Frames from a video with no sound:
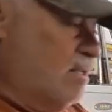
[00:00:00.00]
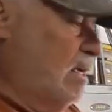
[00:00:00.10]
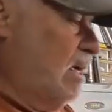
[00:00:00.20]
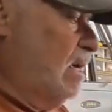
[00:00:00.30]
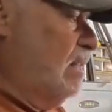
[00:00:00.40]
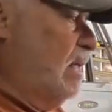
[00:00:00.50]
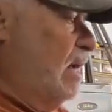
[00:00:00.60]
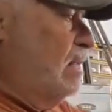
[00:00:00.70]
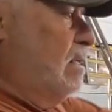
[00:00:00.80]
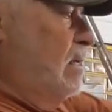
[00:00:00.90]
say
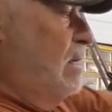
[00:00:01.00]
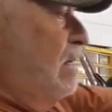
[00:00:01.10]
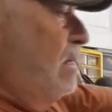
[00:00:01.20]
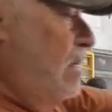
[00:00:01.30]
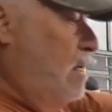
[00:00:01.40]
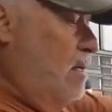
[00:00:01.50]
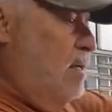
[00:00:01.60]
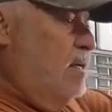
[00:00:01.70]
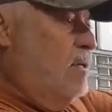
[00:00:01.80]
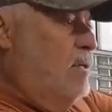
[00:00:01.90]
that
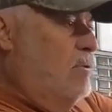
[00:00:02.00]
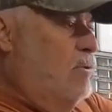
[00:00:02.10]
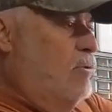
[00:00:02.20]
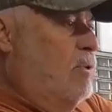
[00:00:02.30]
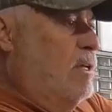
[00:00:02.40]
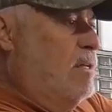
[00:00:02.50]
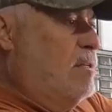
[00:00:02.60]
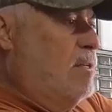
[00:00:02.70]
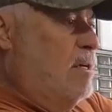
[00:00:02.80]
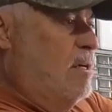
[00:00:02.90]
you do
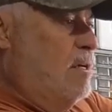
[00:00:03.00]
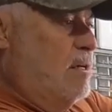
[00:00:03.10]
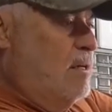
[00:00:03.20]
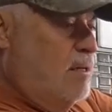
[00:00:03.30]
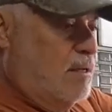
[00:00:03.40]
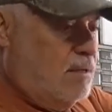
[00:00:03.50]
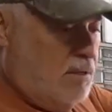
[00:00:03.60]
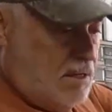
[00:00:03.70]
this. You